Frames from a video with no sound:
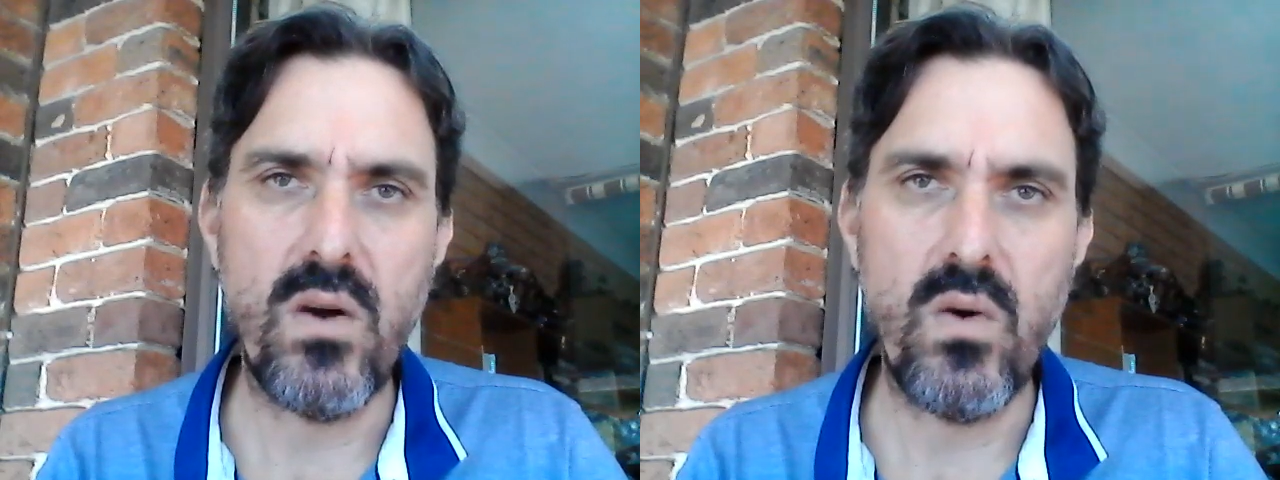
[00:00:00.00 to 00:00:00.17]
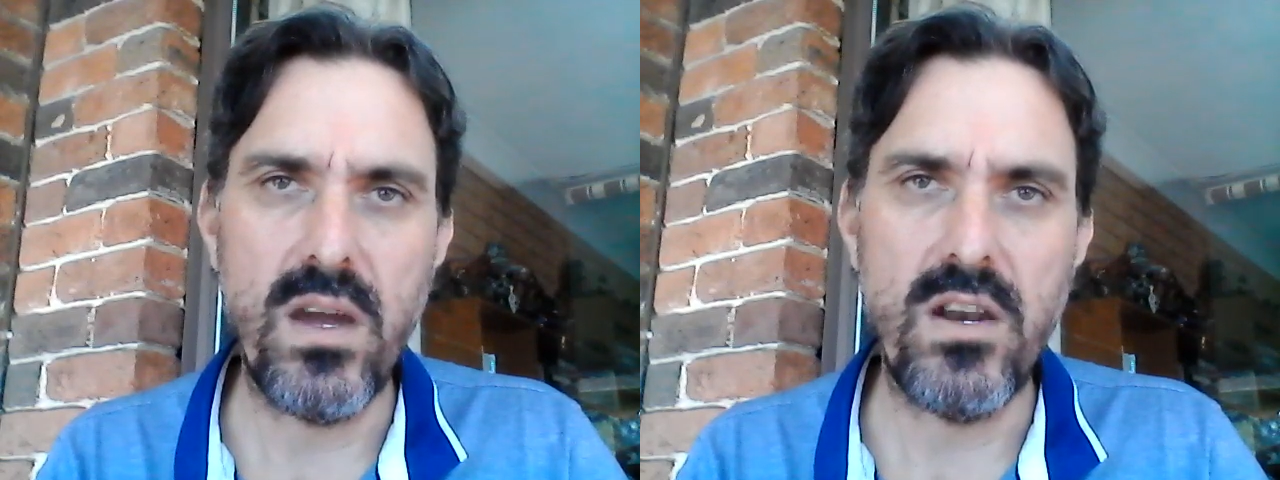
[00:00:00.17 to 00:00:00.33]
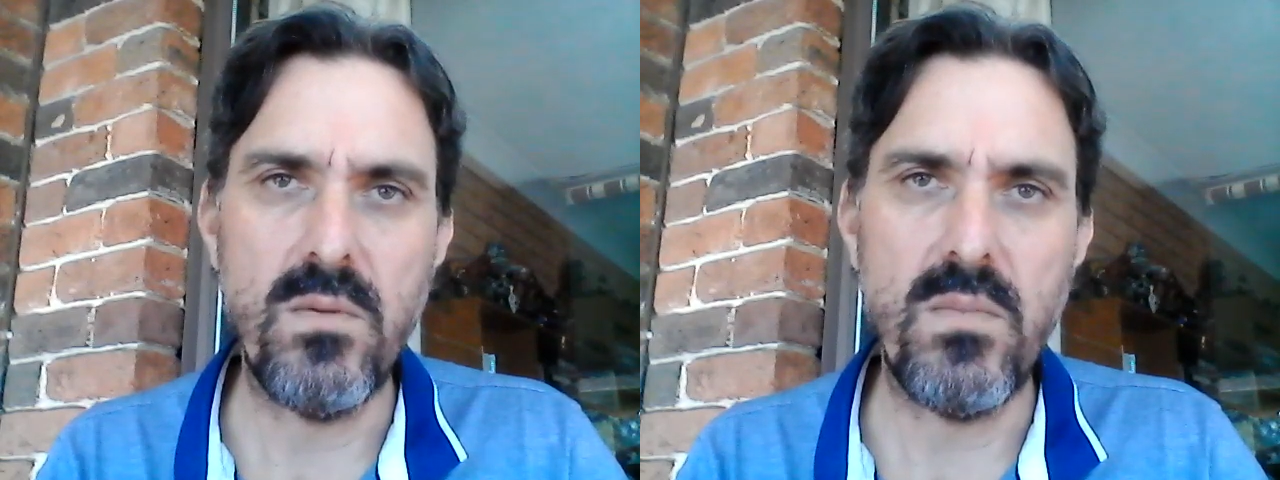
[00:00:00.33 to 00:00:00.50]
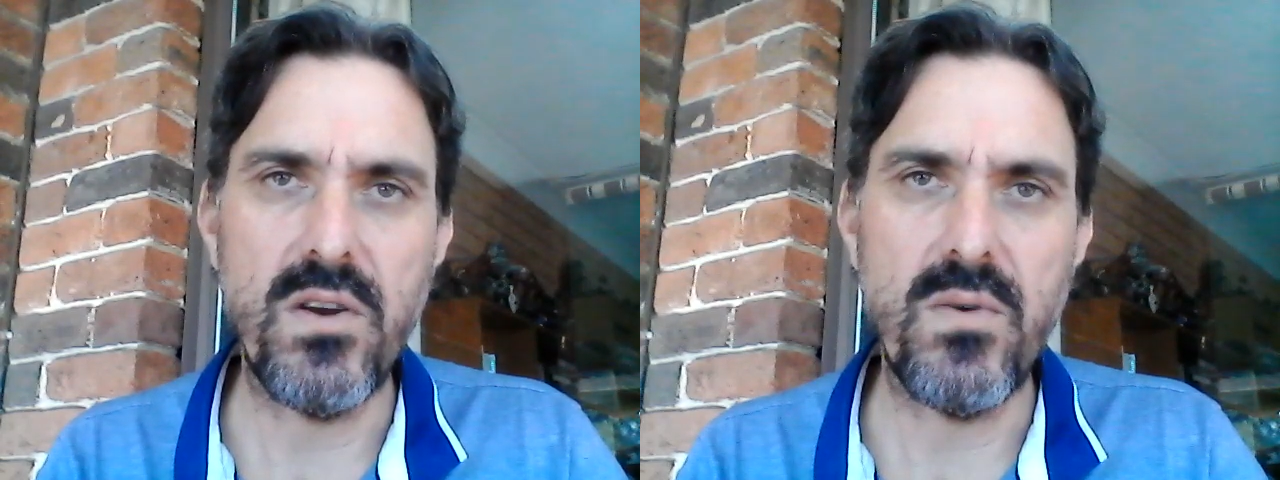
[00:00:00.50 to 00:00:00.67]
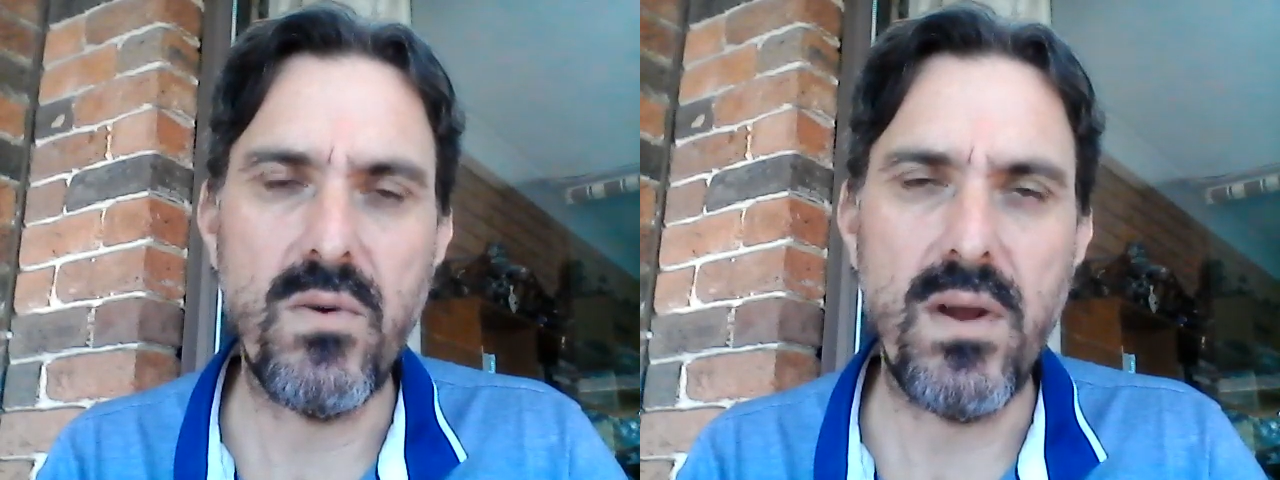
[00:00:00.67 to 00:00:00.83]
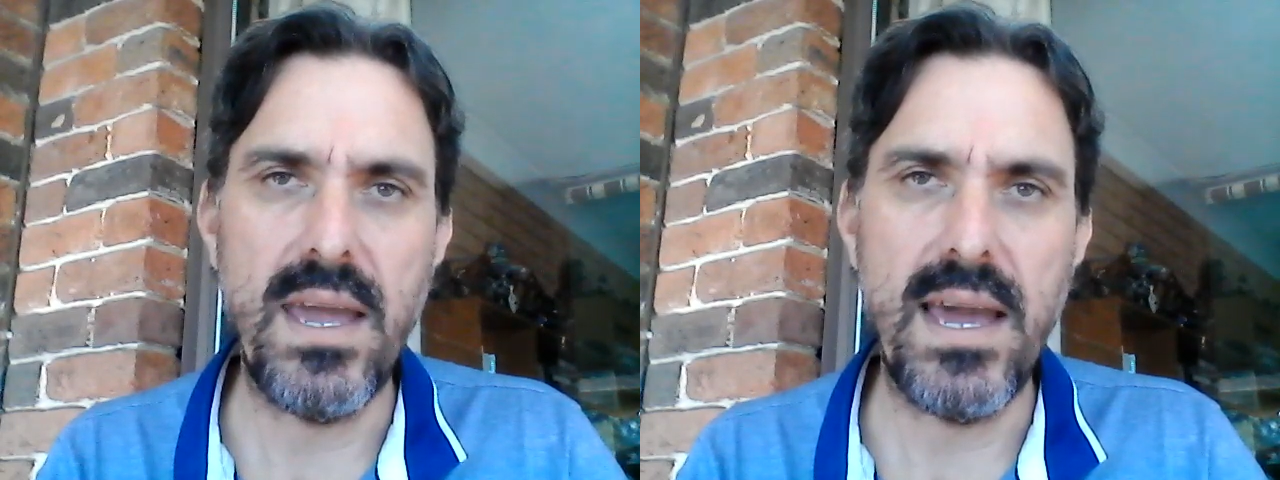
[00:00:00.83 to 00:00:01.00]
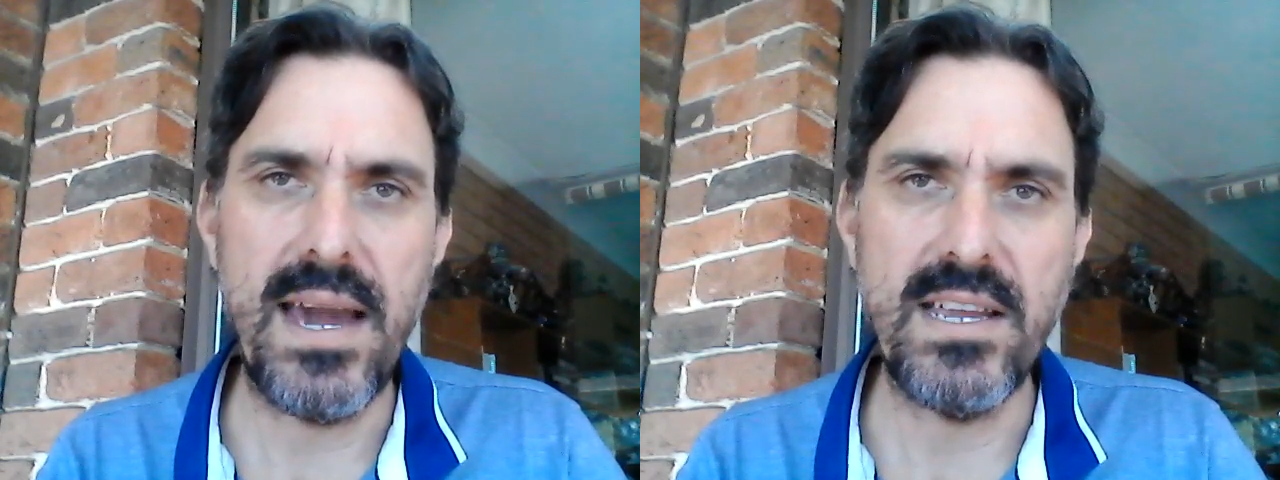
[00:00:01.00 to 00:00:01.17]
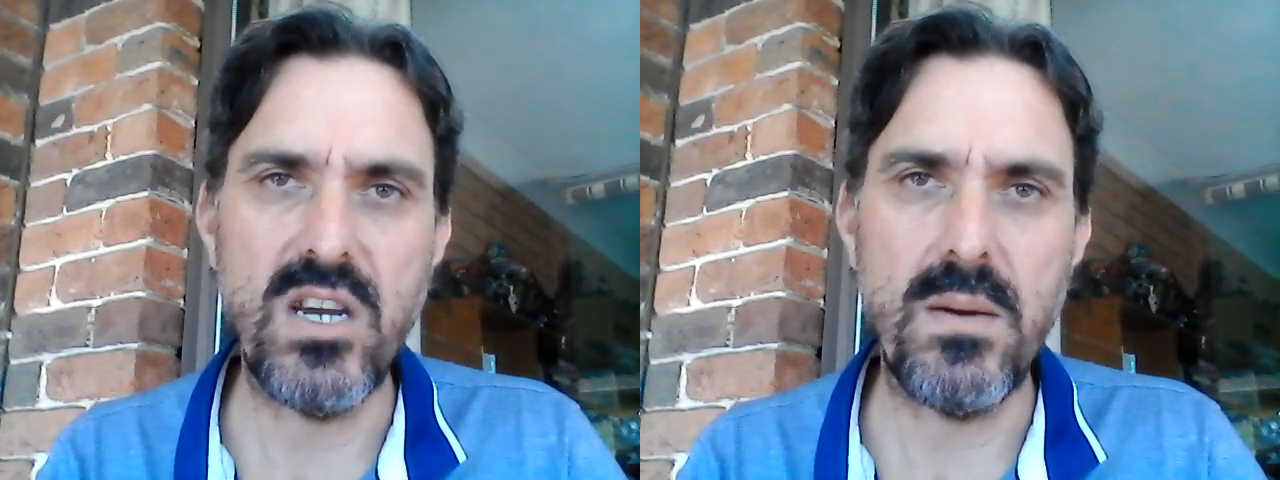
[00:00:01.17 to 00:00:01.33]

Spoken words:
Hoya de Monterrey, H.